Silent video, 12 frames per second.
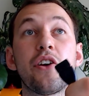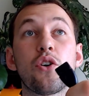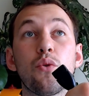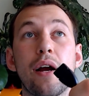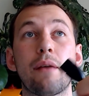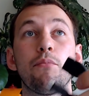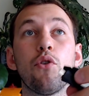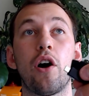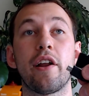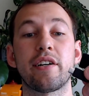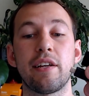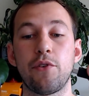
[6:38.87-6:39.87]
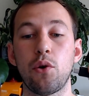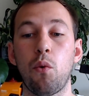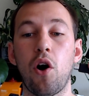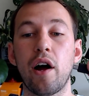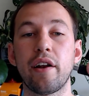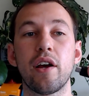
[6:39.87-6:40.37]
correct product if you
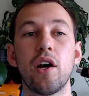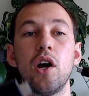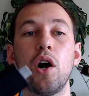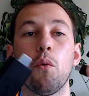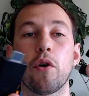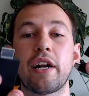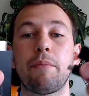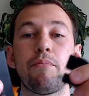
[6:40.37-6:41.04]
want. We're gonna